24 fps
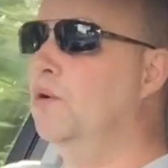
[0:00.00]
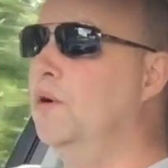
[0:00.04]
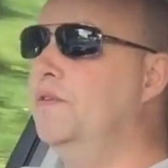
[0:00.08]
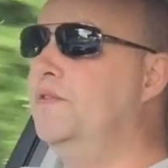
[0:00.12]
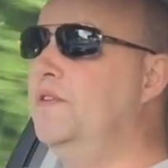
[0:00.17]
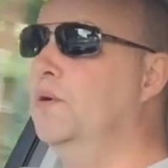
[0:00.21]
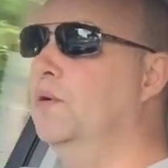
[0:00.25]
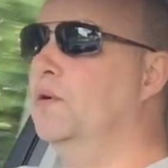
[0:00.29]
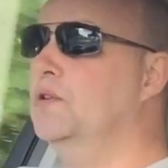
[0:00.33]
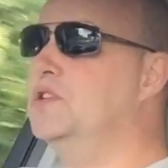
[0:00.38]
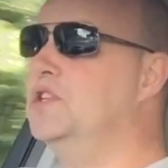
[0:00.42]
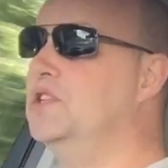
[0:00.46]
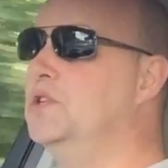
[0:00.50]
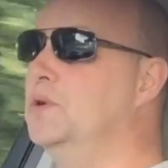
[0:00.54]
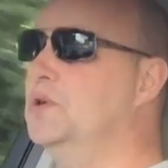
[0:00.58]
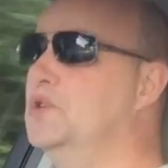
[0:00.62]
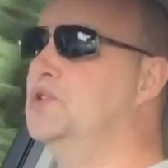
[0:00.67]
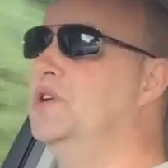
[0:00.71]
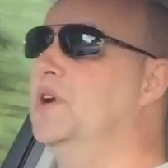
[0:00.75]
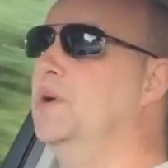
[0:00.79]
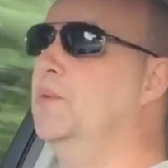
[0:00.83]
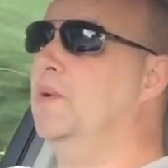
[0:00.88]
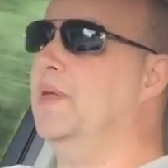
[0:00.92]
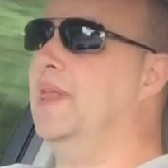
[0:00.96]
or if you want to do a
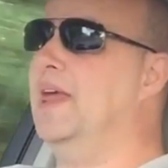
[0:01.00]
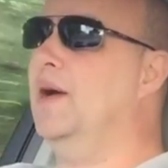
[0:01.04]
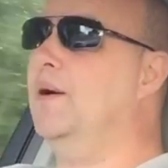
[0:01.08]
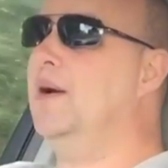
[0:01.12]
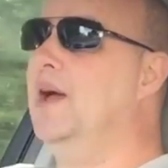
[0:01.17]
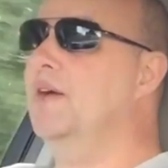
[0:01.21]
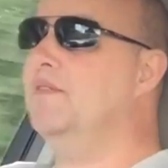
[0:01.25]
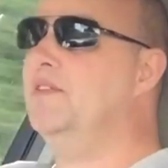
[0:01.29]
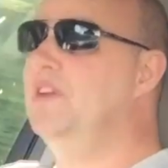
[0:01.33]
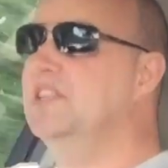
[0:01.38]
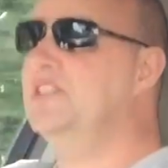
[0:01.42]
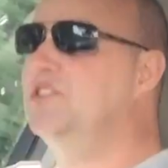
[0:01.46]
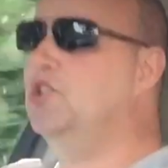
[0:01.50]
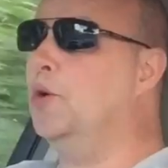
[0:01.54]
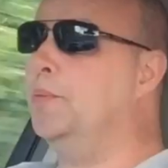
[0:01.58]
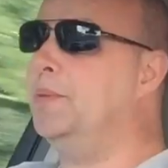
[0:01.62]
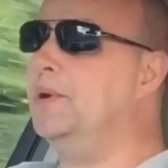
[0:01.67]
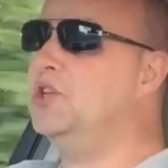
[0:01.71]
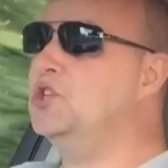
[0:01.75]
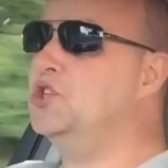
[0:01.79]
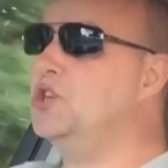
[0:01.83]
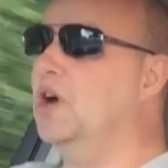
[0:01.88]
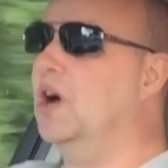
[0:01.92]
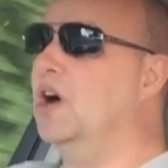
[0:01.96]
trip without having to stop
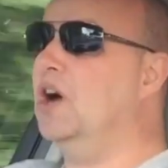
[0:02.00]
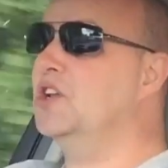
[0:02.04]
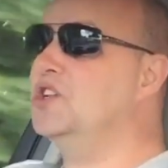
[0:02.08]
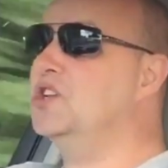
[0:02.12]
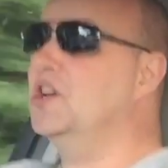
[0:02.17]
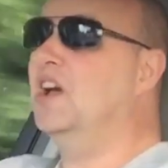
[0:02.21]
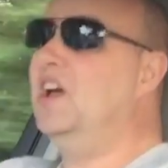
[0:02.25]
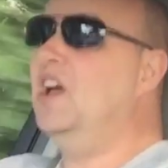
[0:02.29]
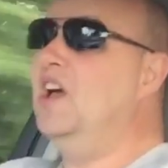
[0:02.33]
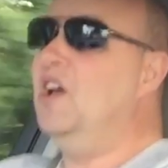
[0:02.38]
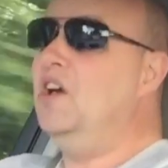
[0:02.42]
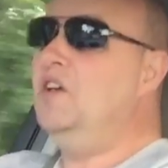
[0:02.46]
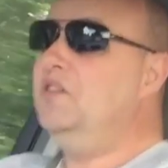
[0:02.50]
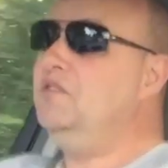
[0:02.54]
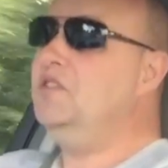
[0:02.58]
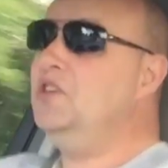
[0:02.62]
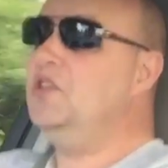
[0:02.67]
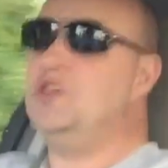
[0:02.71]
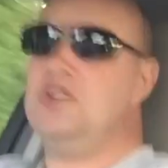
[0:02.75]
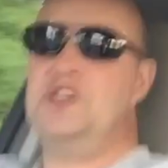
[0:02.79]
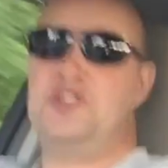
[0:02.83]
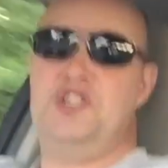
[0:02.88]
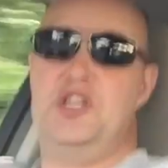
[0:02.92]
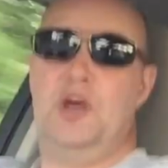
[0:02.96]
and charge,
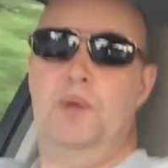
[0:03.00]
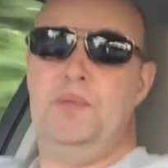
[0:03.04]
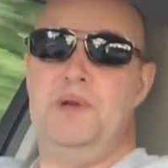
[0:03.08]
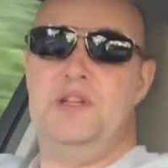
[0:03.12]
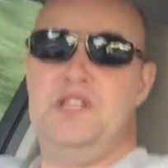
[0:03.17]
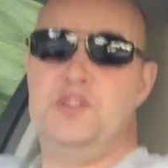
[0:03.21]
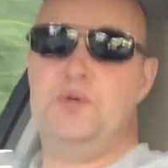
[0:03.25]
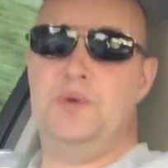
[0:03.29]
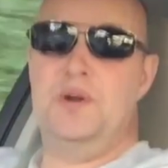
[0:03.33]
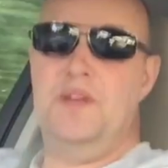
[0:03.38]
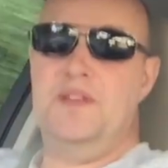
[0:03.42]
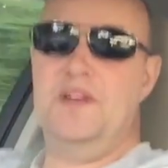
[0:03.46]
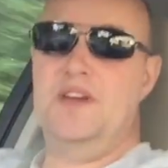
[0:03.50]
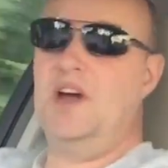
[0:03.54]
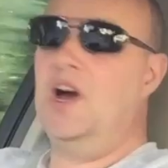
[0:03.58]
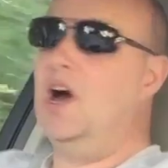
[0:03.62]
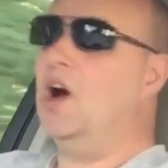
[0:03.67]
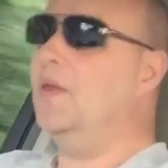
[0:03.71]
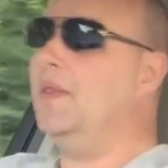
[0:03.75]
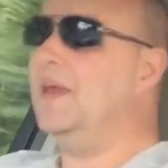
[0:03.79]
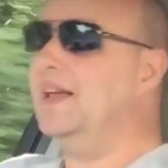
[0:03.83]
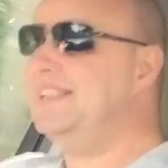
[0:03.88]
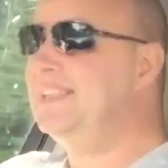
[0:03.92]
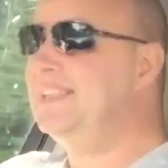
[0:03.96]
you just jump into another
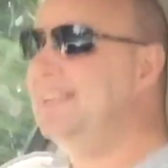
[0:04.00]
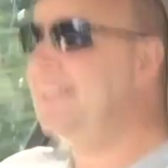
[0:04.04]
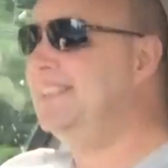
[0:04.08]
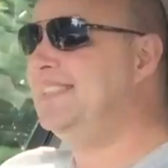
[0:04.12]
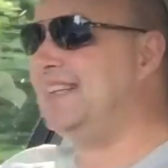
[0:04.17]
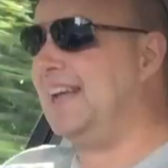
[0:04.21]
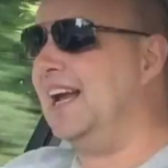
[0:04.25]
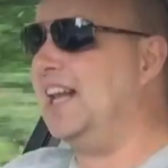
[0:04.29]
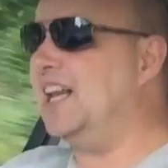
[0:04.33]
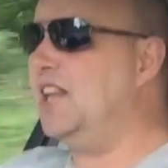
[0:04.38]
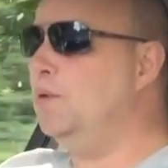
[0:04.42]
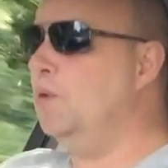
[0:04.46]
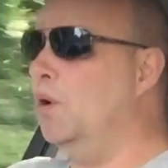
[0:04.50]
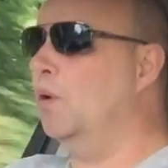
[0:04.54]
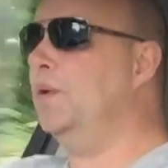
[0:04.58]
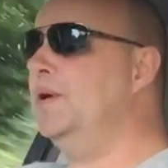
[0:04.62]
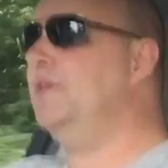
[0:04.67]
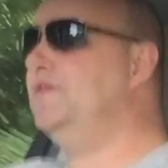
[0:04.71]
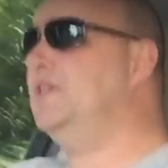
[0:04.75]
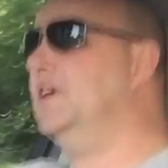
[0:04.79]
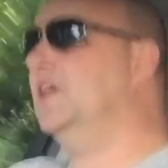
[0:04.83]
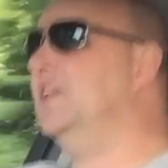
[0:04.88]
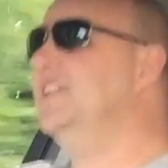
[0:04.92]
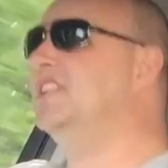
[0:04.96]
car, and that's exactly what
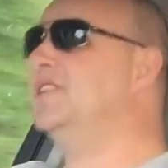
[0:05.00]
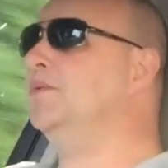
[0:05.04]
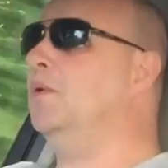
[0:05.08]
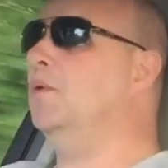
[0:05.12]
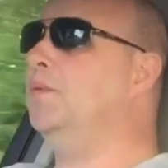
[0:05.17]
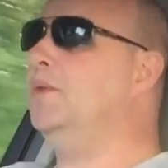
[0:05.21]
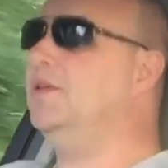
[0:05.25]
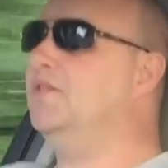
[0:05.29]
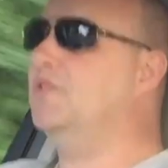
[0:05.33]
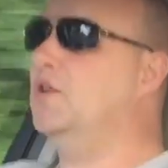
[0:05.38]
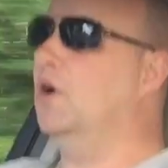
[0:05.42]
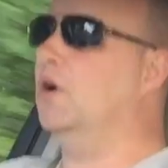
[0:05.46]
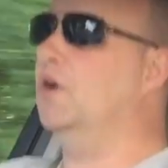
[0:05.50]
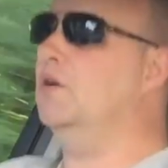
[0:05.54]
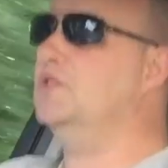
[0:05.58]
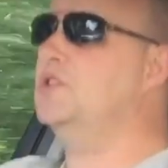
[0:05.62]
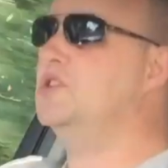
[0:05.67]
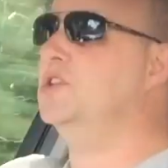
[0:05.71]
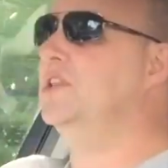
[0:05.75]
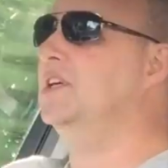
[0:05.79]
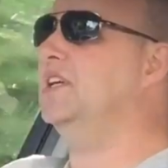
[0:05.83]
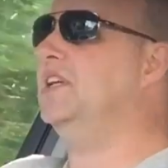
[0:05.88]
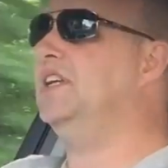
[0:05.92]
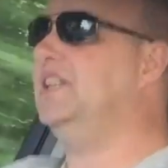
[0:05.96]
we've done. So when we've gone
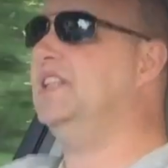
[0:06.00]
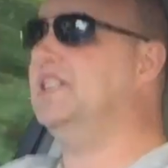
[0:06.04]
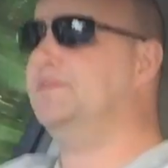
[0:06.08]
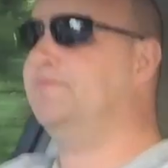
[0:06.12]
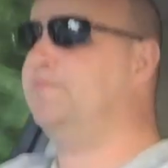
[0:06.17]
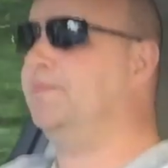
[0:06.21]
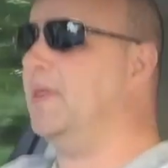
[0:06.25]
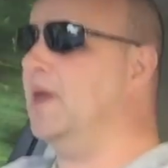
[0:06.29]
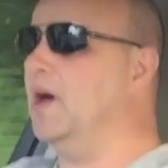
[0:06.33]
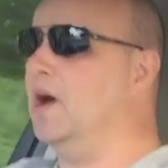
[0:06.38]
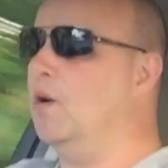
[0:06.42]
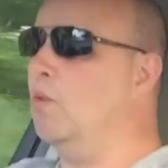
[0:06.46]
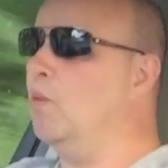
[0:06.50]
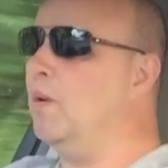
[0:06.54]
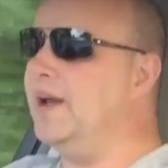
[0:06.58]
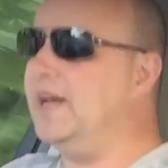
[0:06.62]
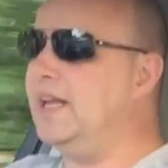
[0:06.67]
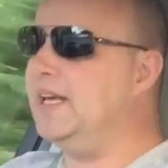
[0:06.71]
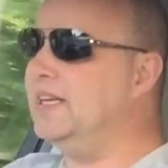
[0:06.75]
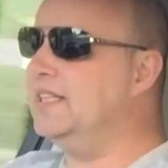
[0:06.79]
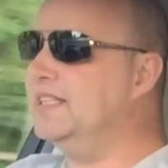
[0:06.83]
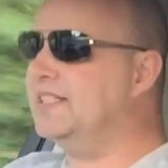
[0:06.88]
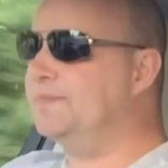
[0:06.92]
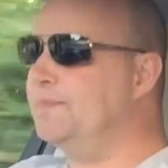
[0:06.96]
to these
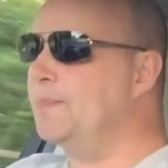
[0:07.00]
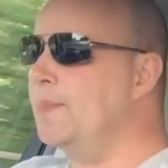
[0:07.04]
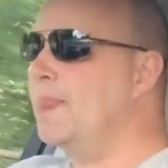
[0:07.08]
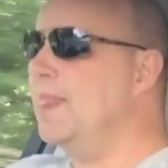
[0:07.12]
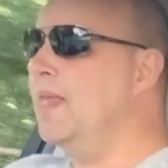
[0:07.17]
weddings,